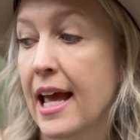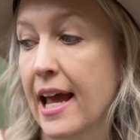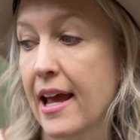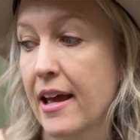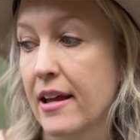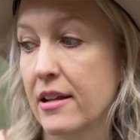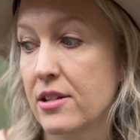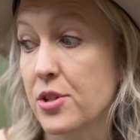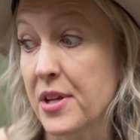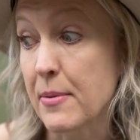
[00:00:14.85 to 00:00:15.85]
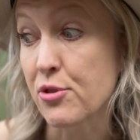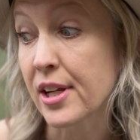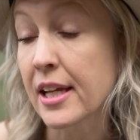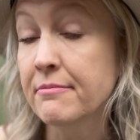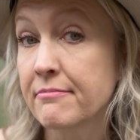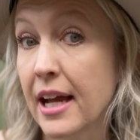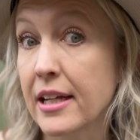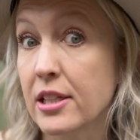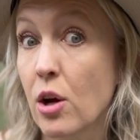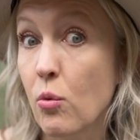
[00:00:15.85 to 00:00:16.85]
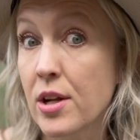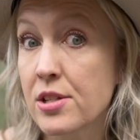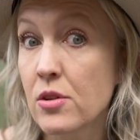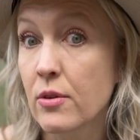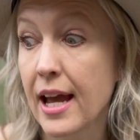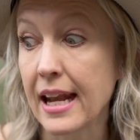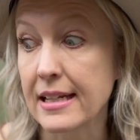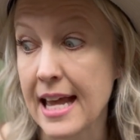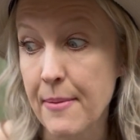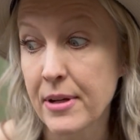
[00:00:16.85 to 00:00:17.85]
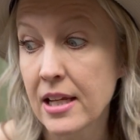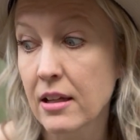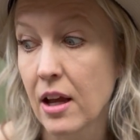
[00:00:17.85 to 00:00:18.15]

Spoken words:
and you keep drinking and you don't want to and it's happening,